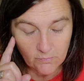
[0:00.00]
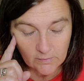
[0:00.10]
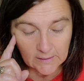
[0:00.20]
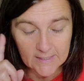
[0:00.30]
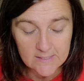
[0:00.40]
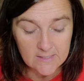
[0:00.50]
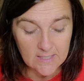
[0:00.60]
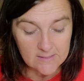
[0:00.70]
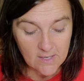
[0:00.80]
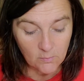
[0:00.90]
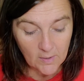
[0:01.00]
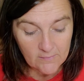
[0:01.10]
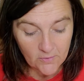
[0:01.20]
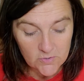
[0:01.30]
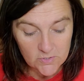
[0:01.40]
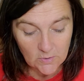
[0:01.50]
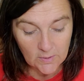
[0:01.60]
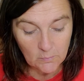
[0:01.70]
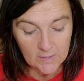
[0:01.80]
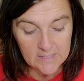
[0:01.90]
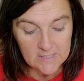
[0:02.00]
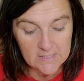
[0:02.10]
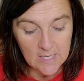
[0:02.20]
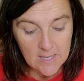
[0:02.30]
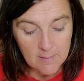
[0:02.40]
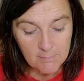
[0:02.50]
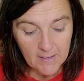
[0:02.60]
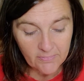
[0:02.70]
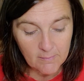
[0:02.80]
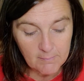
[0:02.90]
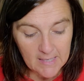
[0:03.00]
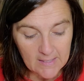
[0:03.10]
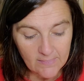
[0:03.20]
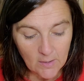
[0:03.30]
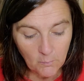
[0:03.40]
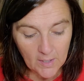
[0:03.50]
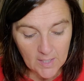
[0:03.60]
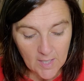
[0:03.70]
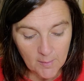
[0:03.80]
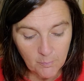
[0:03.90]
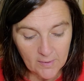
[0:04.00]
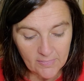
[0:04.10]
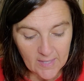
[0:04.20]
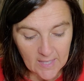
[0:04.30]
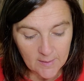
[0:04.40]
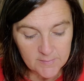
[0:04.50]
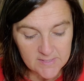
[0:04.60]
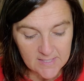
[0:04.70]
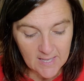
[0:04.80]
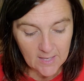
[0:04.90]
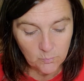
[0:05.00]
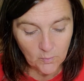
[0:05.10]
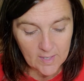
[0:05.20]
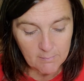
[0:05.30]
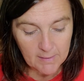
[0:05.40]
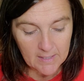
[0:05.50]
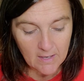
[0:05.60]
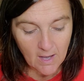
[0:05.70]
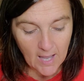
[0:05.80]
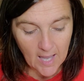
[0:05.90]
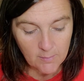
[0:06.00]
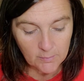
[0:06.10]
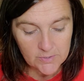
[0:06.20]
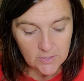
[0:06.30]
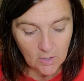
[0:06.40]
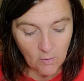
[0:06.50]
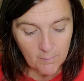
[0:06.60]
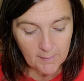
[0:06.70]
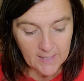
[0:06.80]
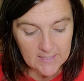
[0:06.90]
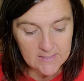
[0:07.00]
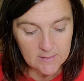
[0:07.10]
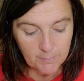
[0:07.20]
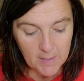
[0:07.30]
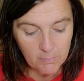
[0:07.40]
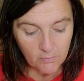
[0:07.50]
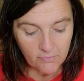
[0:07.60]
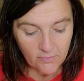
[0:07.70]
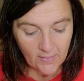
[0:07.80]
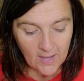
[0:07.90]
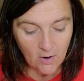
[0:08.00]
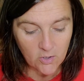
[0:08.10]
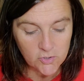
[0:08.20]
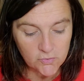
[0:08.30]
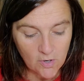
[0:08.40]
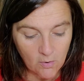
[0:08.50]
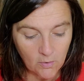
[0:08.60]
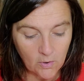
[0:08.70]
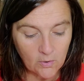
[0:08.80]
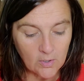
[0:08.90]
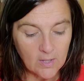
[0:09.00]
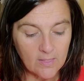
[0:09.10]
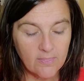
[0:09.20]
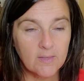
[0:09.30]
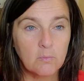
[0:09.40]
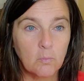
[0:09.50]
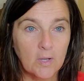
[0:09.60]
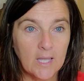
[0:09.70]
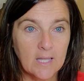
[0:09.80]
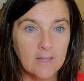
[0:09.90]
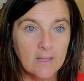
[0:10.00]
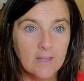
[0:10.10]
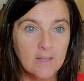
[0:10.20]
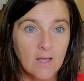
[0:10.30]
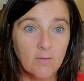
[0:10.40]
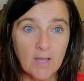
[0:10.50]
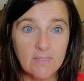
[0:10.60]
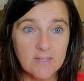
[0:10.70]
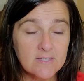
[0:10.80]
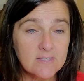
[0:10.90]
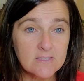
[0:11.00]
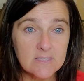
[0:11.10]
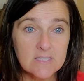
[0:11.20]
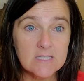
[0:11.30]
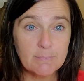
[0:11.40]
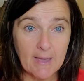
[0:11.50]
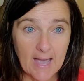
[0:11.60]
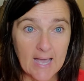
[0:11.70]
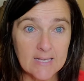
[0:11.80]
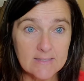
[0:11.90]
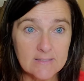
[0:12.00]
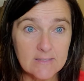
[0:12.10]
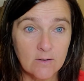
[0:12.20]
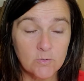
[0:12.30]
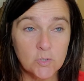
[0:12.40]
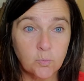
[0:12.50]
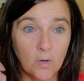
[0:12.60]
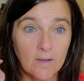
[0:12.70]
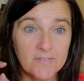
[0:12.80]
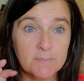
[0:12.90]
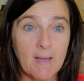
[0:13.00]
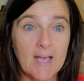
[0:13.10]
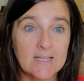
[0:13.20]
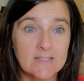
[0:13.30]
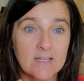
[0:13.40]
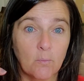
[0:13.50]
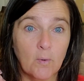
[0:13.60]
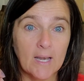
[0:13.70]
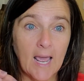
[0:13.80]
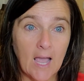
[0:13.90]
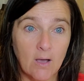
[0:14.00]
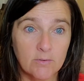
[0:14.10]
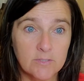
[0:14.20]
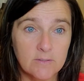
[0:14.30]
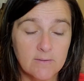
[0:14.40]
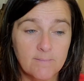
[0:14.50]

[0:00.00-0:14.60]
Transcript: listen as I read verse 31. It says, But the man that went up with him said, We be not able to go up against the people, for they are stronger than we. Okay, this is the spies. There's 12 spies that went out,